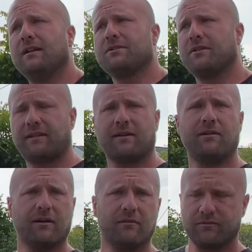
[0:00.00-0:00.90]
So you think,
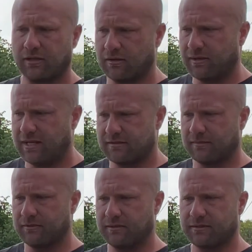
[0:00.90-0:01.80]
well, you know, we hit
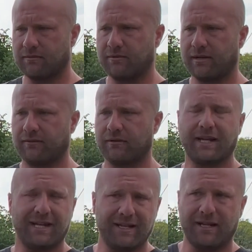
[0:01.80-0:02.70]
something with it or whatever.
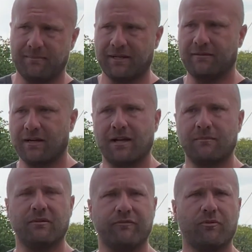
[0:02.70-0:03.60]
It had been done
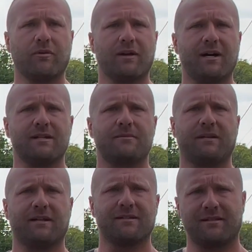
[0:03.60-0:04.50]
before us
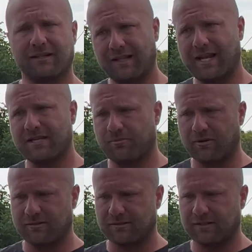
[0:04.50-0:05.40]
because the glass part,
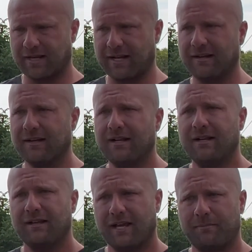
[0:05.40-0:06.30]
I was looking at it,
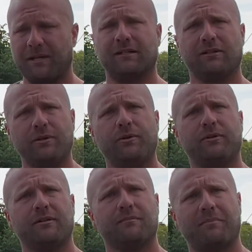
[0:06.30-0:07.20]
had been glued
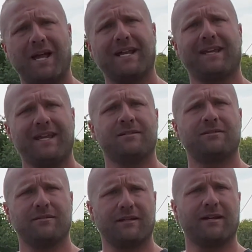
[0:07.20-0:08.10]
back
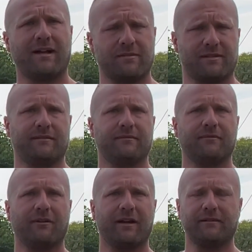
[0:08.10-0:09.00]
into the housing,
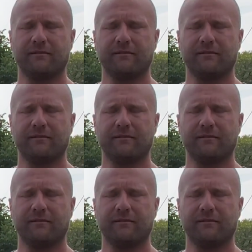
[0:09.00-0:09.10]
right?